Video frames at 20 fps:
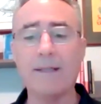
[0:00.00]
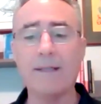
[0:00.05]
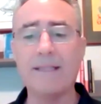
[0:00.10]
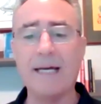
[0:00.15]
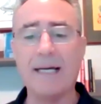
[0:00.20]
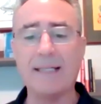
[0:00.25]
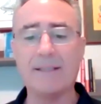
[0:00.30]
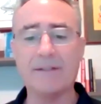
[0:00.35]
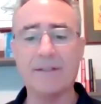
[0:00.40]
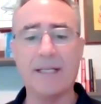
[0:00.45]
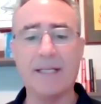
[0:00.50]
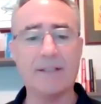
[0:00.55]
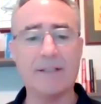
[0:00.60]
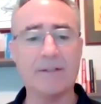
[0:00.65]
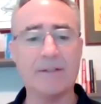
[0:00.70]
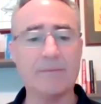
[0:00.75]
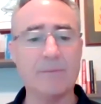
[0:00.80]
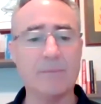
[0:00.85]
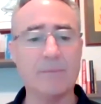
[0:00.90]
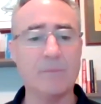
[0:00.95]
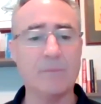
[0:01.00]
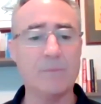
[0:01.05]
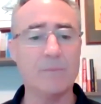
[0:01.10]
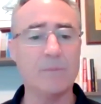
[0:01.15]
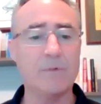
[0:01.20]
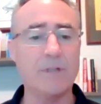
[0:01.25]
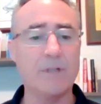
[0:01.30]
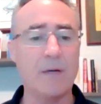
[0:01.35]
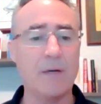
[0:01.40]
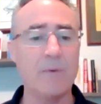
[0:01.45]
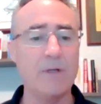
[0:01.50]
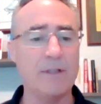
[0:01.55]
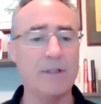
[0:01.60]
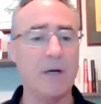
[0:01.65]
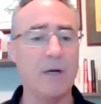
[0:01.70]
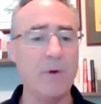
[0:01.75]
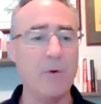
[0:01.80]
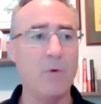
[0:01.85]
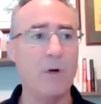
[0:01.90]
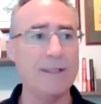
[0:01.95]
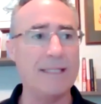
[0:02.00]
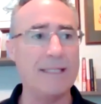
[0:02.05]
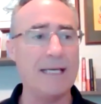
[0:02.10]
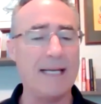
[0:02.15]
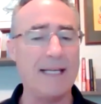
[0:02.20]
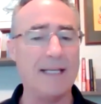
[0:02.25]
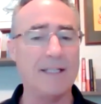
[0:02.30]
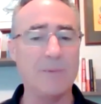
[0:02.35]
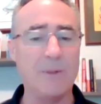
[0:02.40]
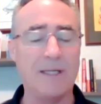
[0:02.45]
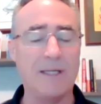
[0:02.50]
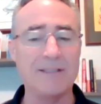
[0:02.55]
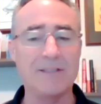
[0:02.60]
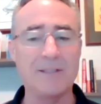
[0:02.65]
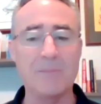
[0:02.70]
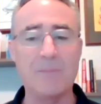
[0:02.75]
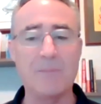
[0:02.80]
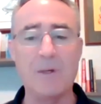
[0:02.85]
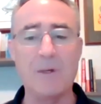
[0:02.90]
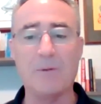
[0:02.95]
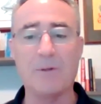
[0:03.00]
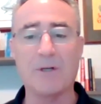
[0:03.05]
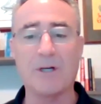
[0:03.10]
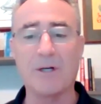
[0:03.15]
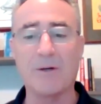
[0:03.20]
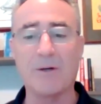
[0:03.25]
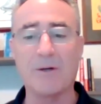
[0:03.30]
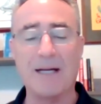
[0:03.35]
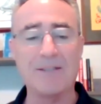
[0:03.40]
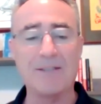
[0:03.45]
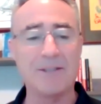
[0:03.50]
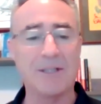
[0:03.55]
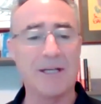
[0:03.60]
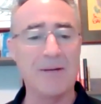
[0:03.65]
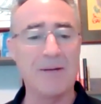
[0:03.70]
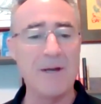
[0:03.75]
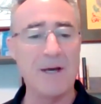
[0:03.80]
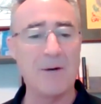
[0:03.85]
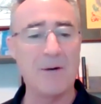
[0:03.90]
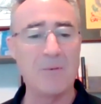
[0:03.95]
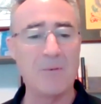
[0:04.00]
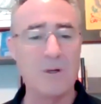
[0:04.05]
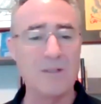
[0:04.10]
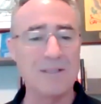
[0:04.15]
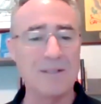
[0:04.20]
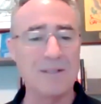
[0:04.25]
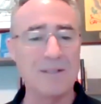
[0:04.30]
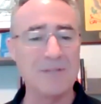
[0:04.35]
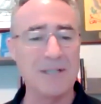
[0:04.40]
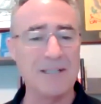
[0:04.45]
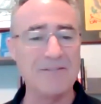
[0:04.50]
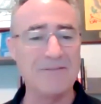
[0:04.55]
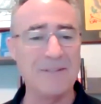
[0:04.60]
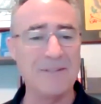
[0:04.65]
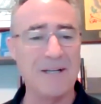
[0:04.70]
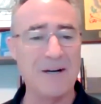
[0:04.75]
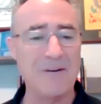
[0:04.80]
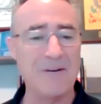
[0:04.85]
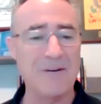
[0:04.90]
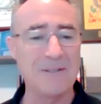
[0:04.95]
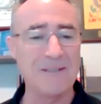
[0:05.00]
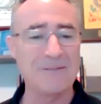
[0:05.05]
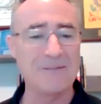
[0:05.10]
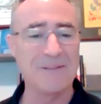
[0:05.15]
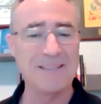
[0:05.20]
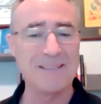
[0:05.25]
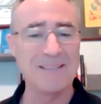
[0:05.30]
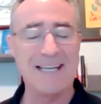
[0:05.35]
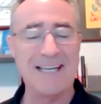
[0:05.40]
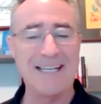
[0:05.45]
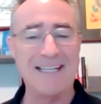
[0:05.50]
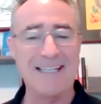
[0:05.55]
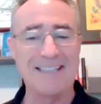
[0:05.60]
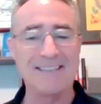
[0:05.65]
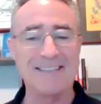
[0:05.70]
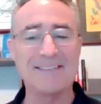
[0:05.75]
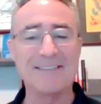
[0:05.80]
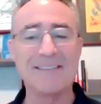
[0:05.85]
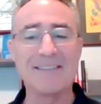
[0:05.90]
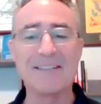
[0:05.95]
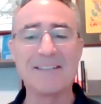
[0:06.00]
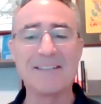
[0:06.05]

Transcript: that's tell me what that is, because some people are congratulating me on awards and I'm trying to figure out what that is.